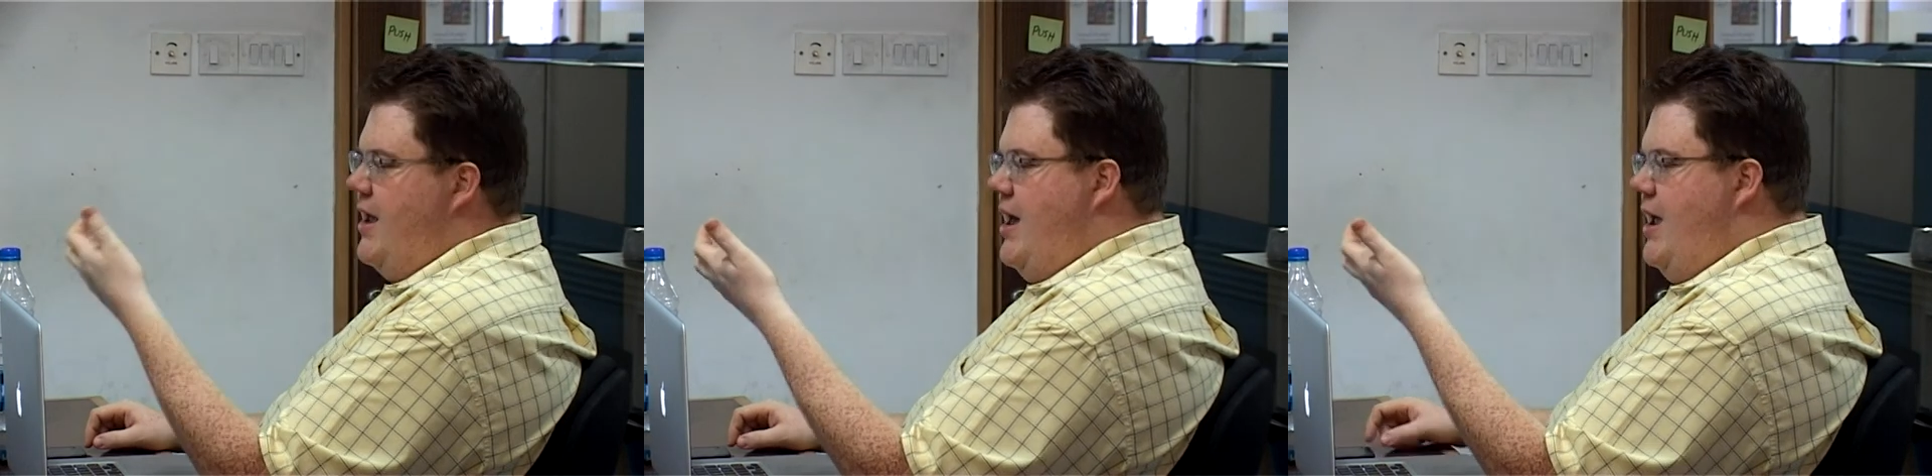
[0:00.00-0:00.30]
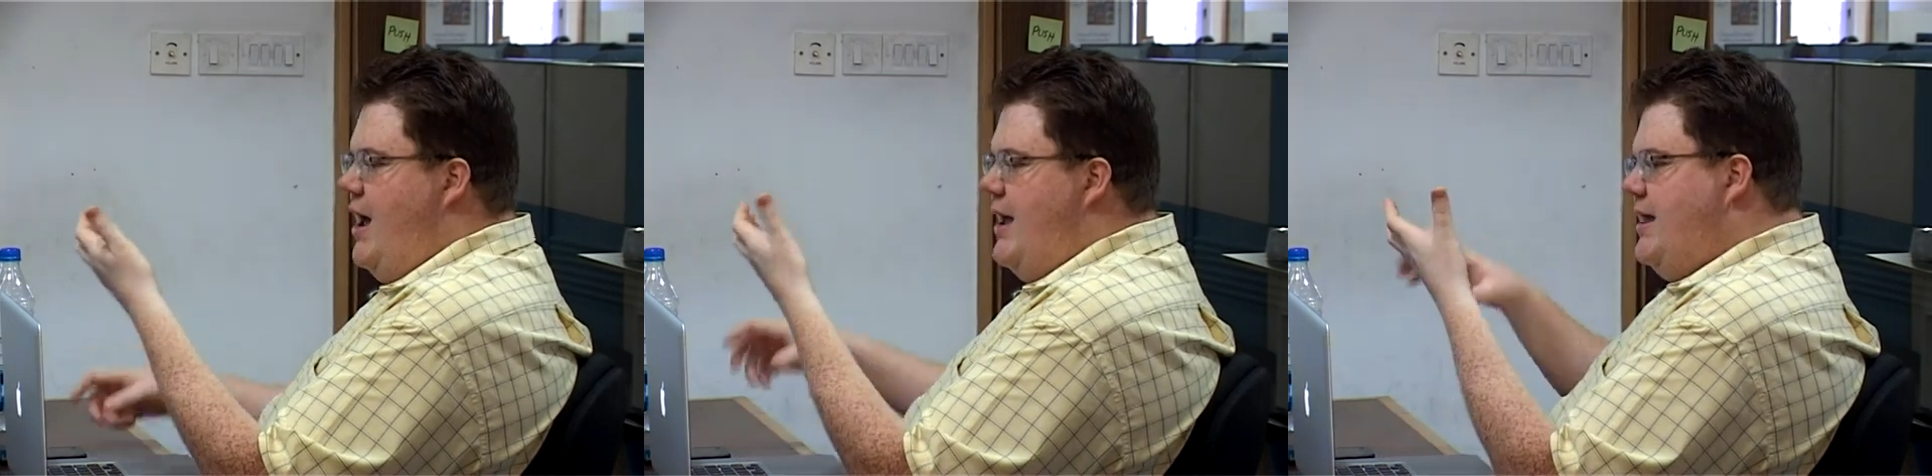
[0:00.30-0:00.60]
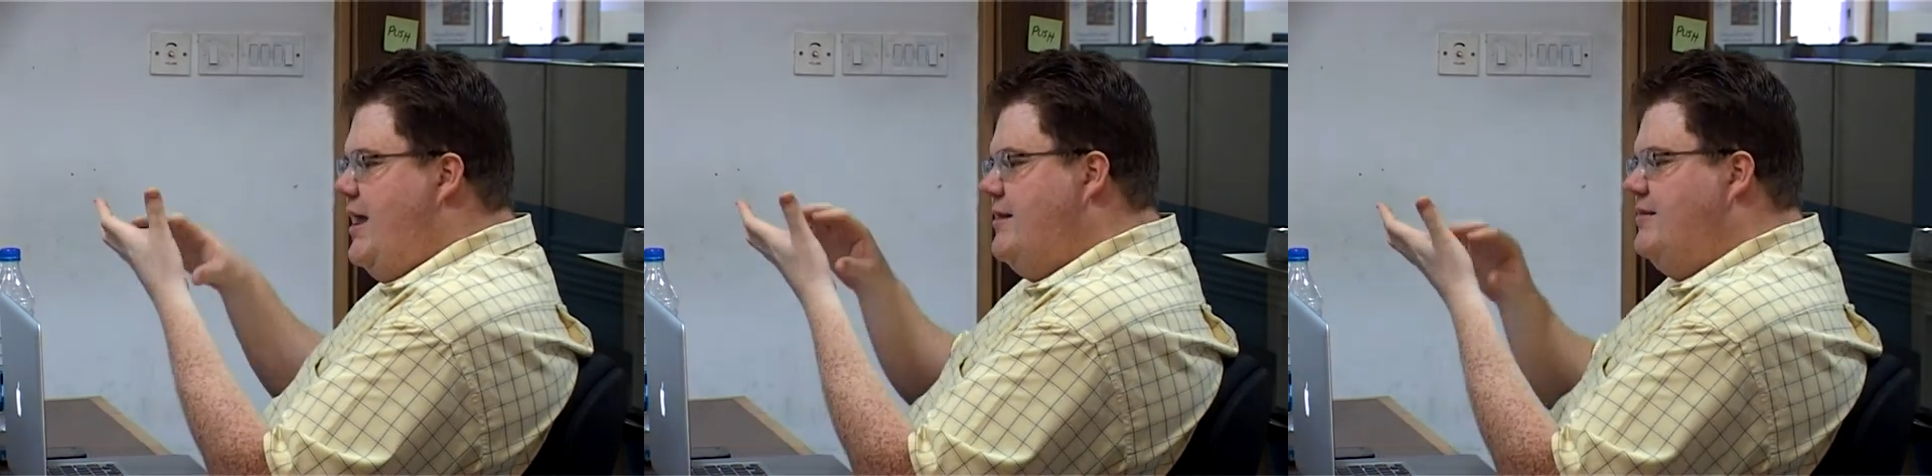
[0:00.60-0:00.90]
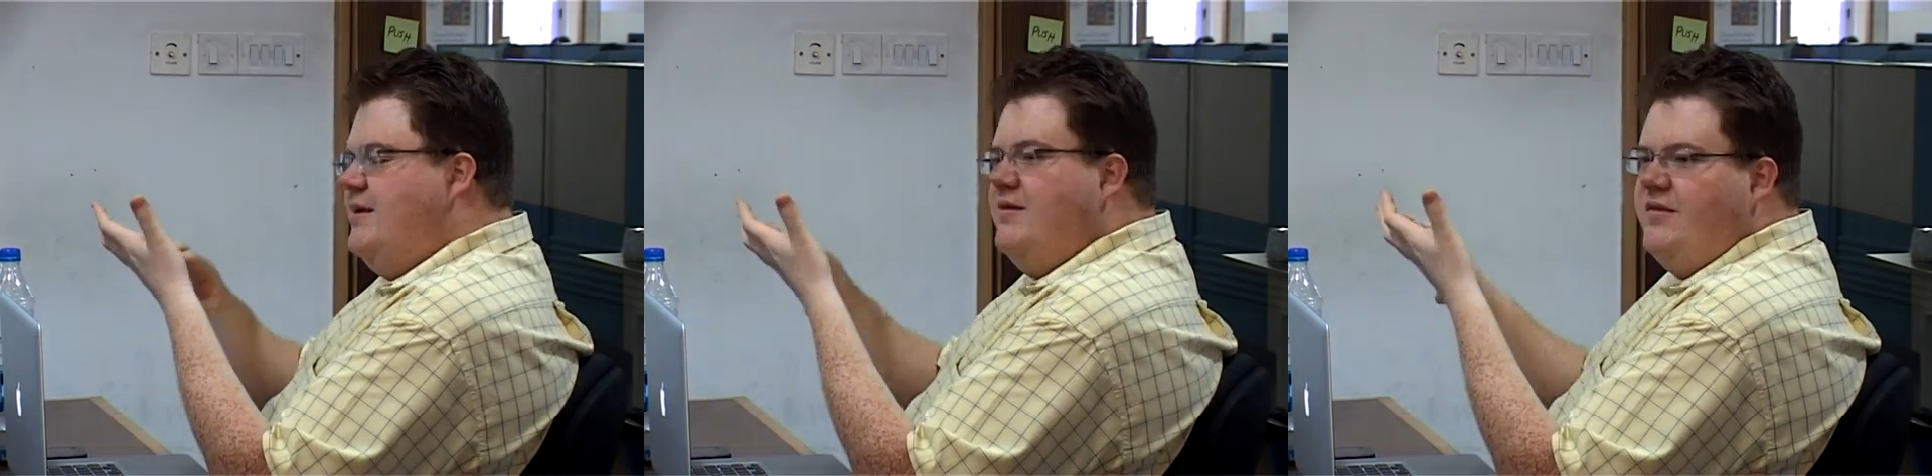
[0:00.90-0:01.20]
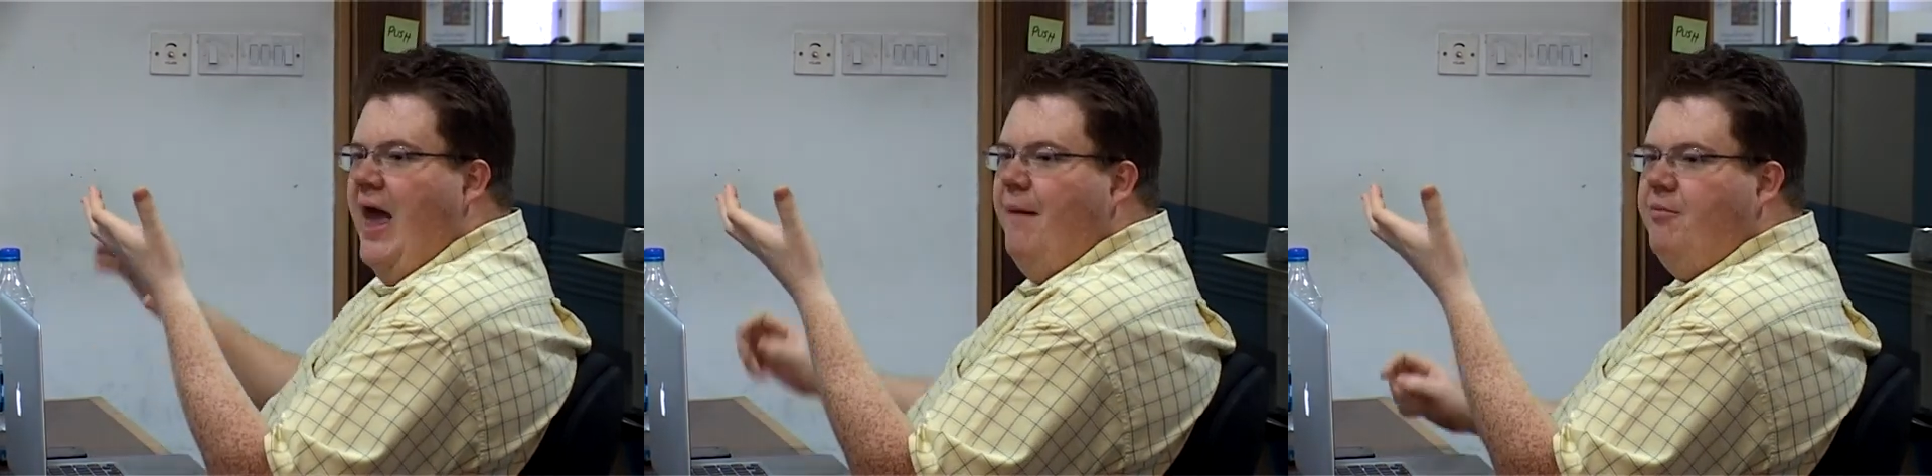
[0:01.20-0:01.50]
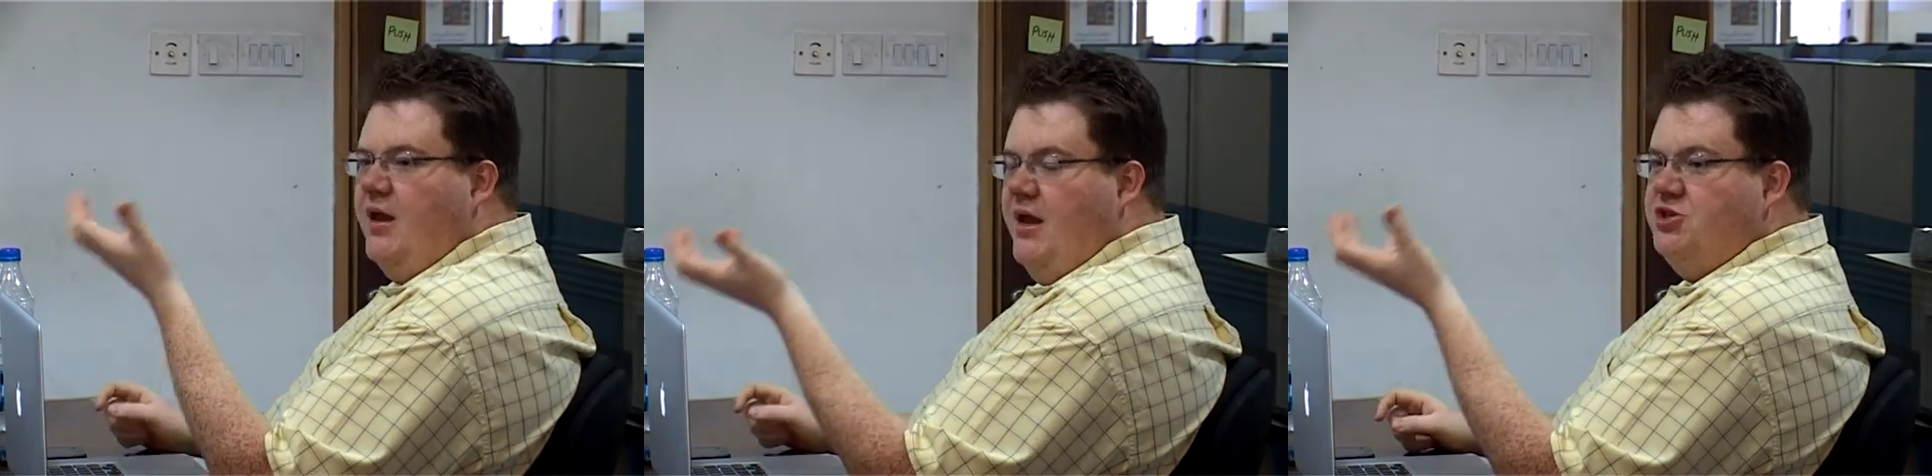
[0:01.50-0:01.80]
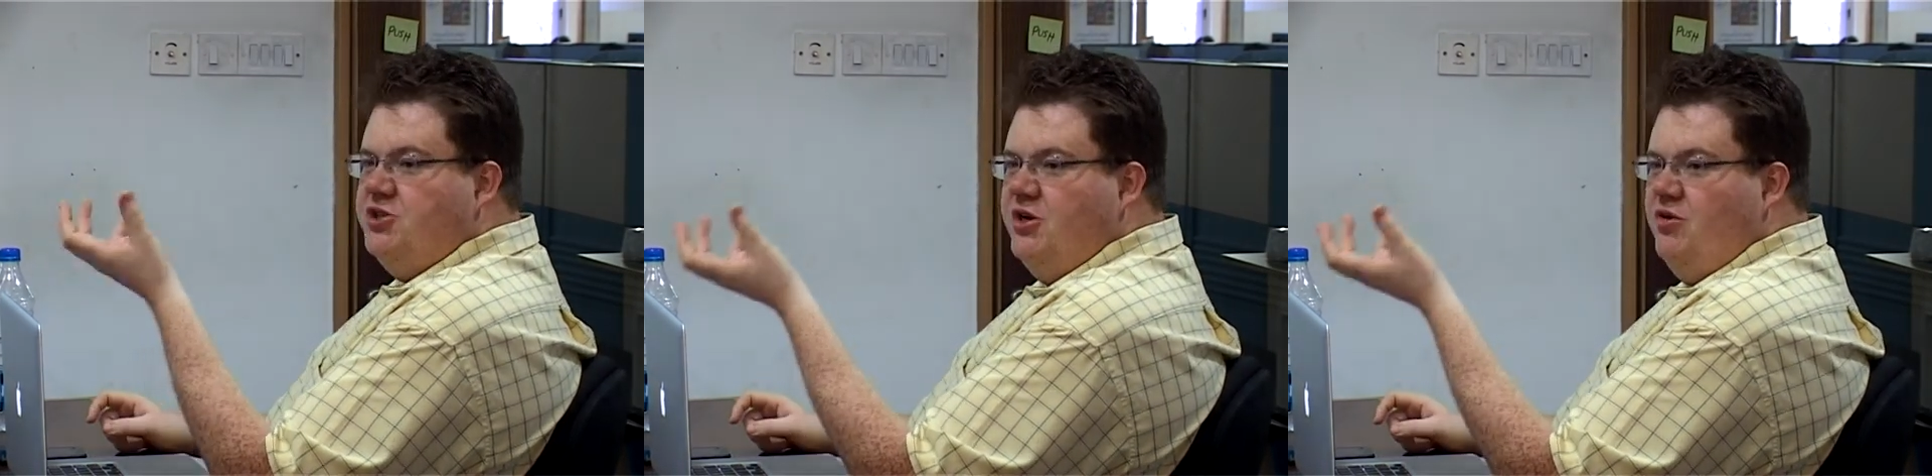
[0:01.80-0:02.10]
hey, I can't see this
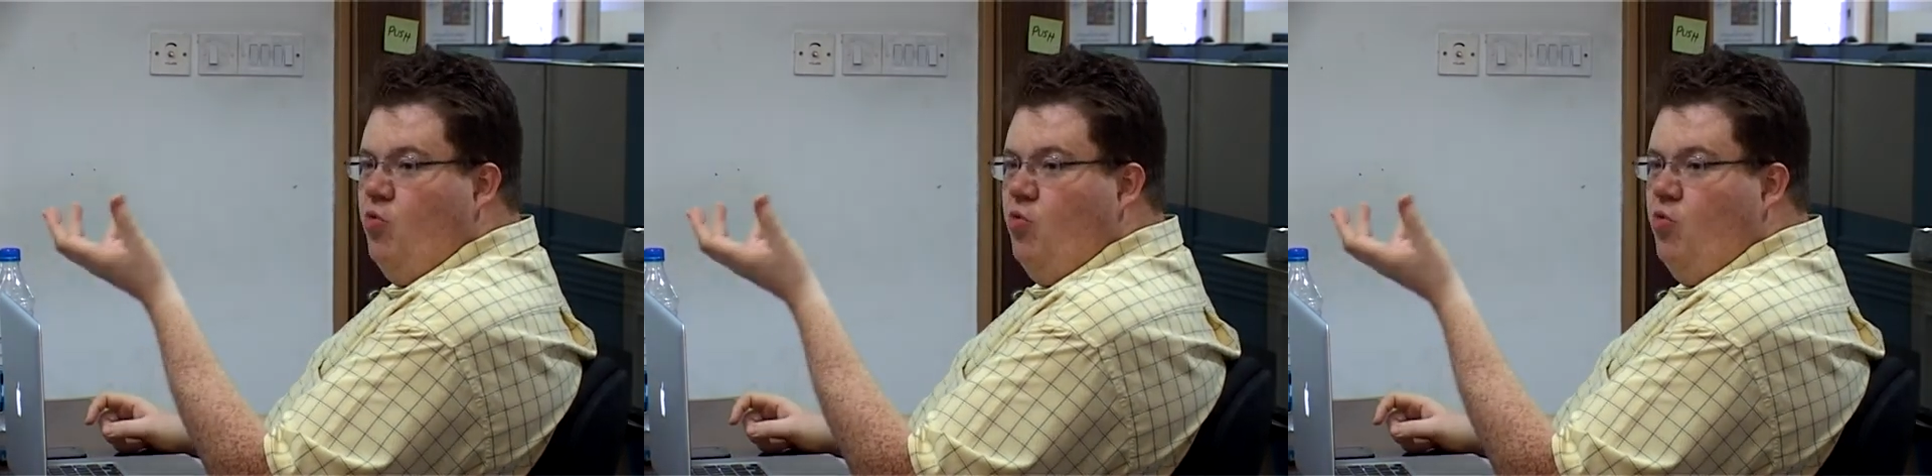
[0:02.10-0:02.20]
application in